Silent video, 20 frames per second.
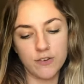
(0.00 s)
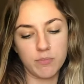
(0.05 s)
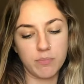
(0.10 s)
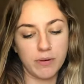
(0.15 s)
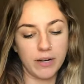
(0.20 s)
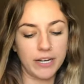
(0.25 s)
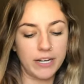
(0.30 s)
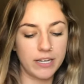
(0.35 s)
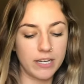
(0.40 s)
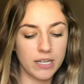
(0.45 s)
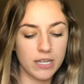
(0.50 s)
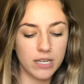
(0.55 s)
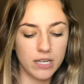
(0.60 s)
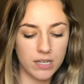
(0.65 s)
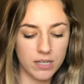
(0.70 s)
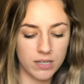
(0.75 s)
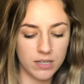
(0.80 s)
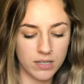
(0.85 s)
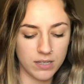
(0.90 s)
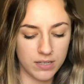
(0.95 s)
/ Brandy,
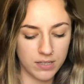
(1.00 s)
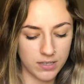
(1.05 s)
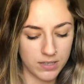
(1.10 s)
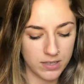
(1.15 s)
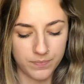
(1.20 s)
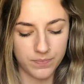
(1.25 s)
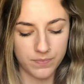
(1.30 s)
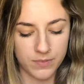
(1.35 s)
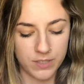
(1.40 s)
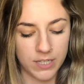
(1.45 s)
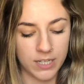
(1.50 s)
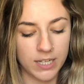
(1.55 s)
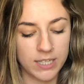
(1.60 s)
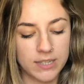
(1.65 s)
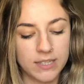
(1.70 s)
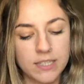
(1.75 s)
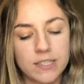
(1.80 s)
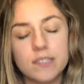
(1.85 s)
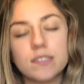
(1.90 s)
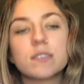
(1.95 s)
I
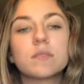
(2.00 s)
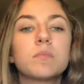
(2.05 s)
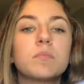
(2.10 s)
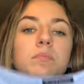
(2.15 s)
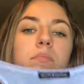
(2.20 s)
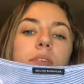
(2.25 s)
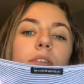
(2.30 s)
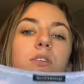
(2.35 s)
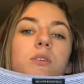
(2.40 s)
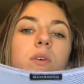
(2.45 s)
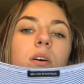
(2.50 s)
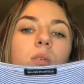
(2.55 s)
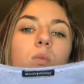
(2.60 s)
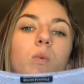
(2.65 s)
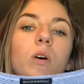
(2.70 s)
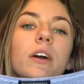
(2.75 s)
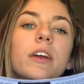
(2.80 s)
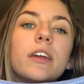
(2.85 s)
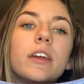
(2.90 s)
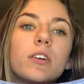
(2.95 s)
got this blue
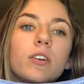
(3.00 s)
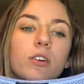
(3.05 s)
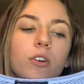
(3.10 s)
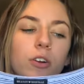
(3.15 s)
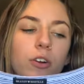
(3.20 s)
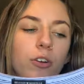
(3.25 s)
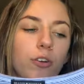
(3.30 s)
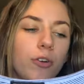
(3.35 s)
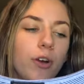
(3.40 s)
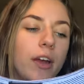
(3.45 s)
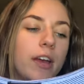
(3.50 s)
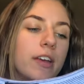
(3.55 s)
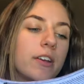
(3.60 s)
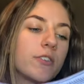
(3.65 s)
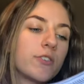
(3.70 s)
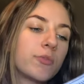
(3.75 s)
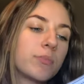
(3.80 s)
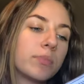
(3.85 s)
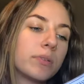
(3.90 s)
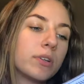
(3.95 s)
and white or
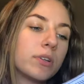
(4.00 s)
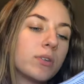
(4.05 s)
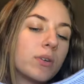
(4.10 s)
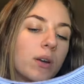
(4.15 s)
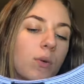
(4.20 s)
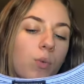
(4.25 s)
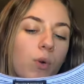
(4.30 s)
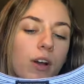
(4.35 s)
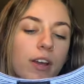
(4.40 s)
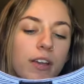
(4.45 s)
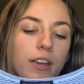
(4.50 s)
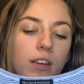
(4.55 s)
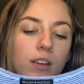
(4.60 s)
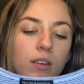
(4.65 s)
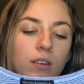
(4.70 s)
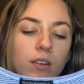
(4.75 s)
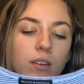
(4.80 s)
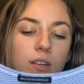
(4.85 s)
grayish blue and white